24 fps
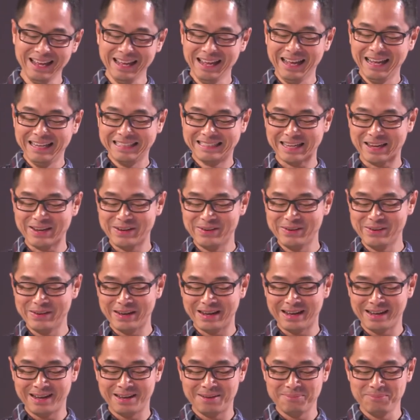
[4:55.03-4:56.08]
So
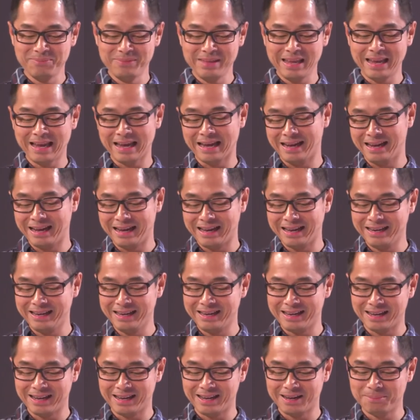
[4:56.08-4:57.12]
um, yeah, and
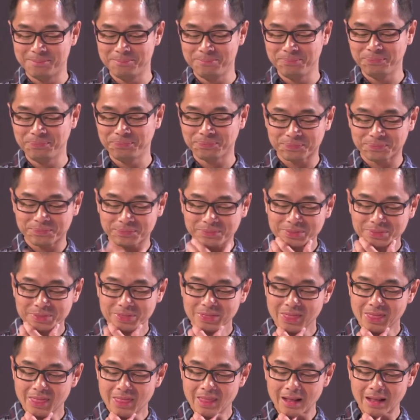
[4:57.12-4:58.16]
um,
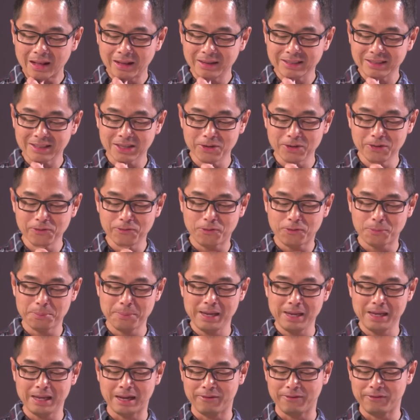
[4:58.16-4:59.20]
so for
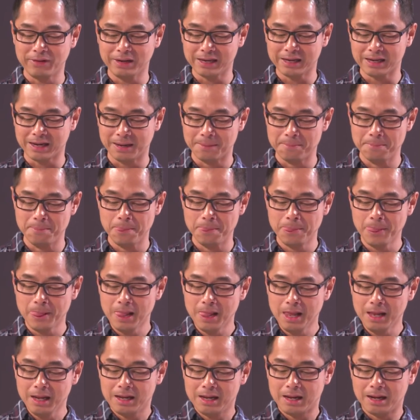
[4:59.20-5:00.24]
me, I think. Um,
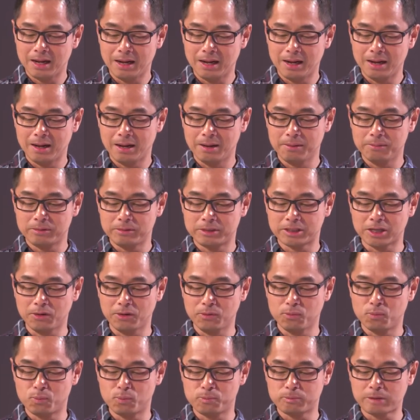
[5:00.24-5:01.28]
uh,
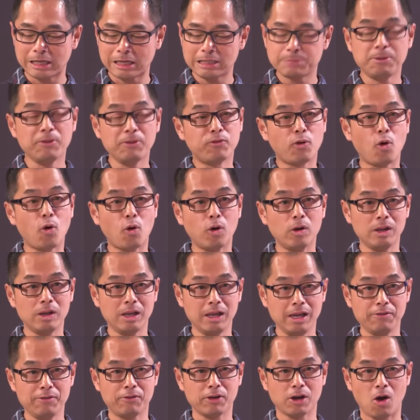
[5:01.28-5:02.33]
so just before
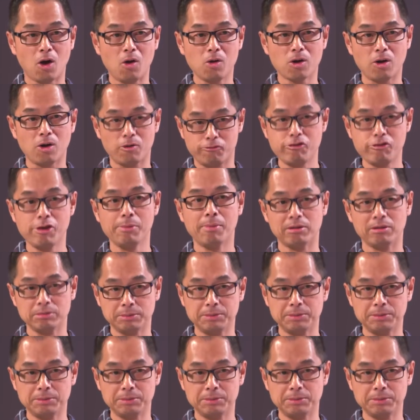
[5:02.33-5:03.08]
leaving Hong Kong, three months